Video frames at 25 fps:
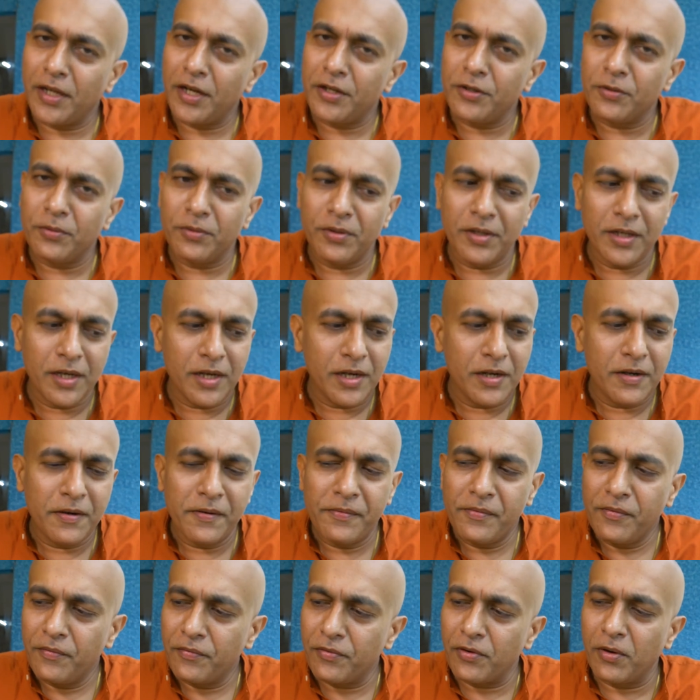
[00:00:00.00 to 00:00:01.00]
that you
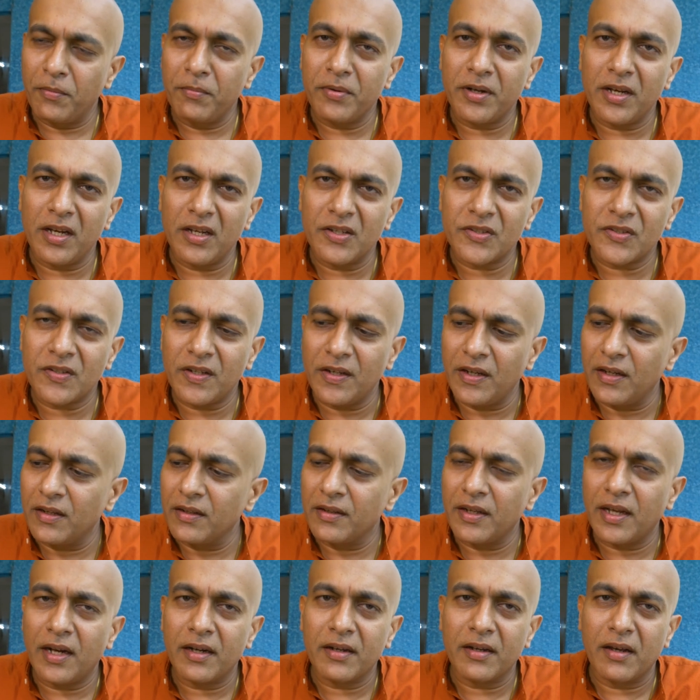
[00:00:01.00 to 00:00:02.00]
need from
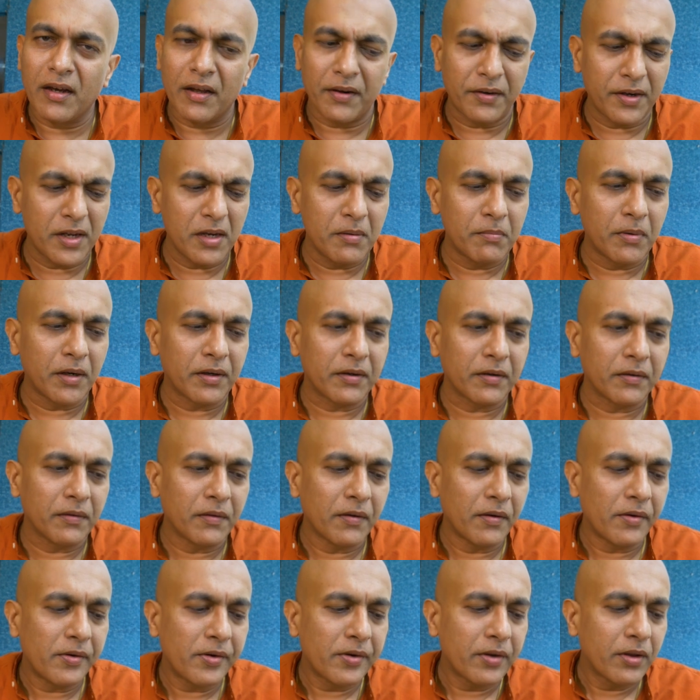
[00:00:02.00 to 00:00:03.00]
tasting that khardi mutton.
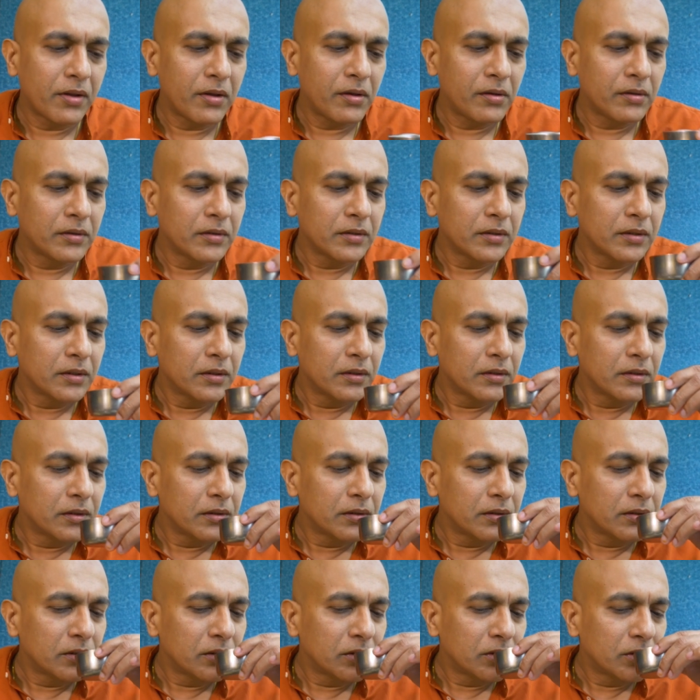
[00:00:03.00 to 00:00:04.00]
I can feel
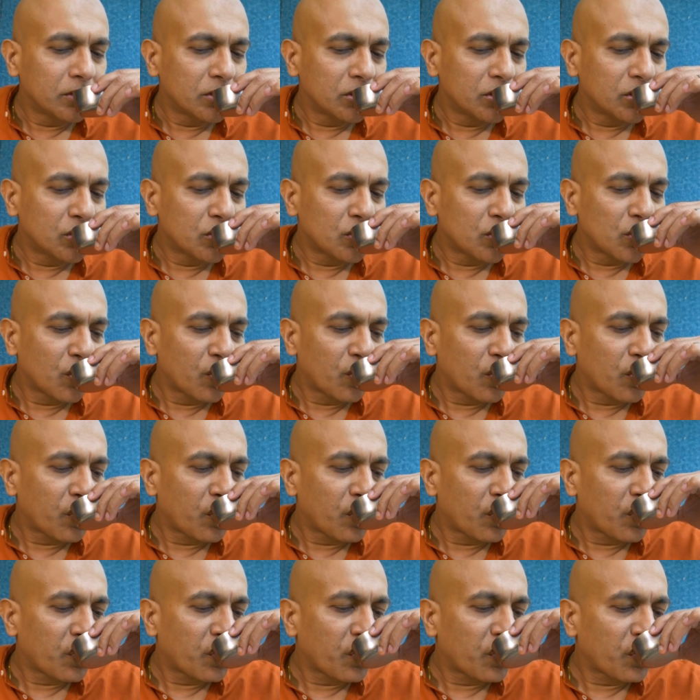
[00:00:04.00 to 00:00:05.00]
that heat
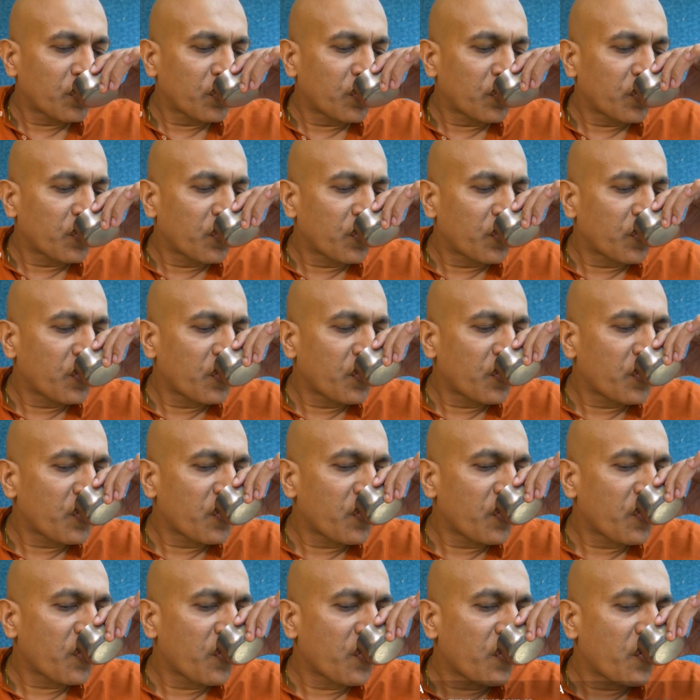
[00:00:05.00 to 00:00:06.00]
singe my lips,
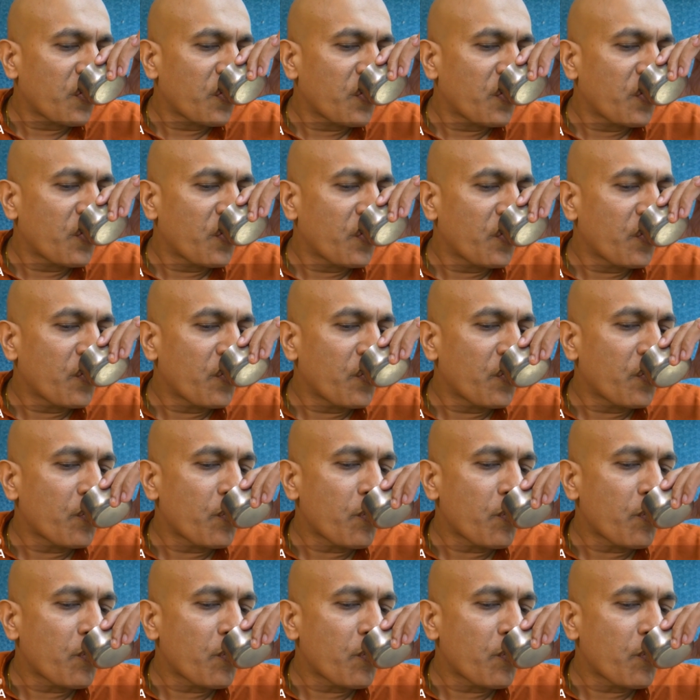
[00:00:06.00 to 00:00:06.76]
my tongue,